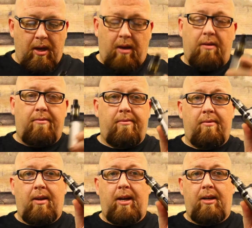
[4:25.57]
Oh,
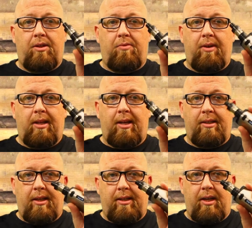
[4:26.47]
and I just
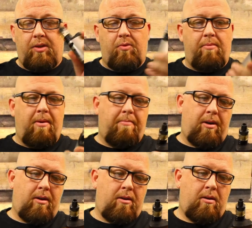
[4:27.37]
realized it does
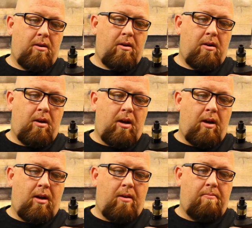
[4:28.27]
remember.
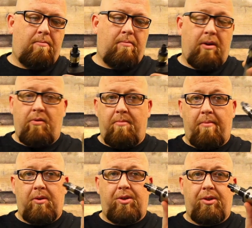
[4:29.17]
It
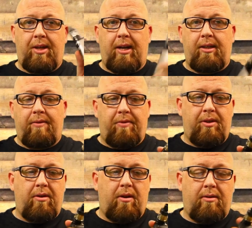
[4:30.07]
remembers your settings if you
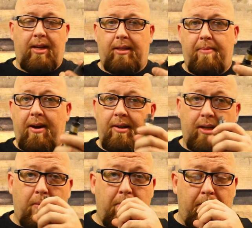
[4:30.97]
take the batteries
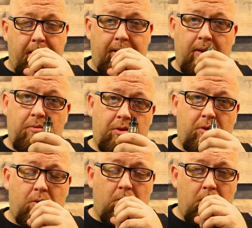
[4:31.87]
out and put them back in, which is
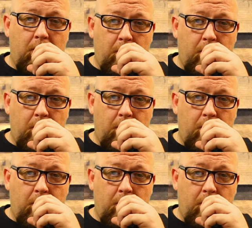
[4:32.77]
cool.